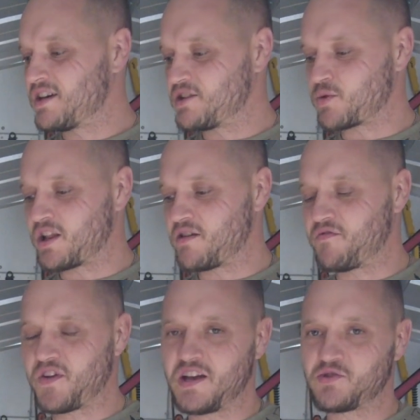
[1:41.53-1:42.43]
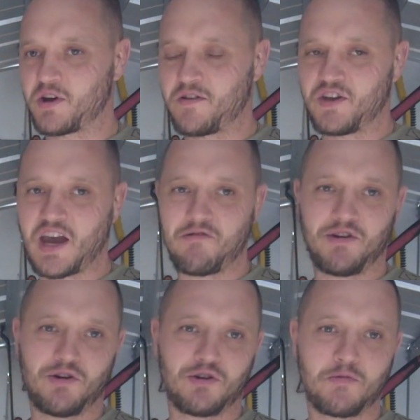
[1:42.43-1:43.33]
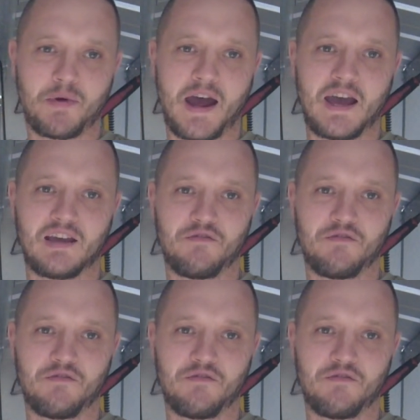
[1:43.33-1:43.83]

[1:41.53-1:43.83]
it's one of them things where if you're carrying it on your back,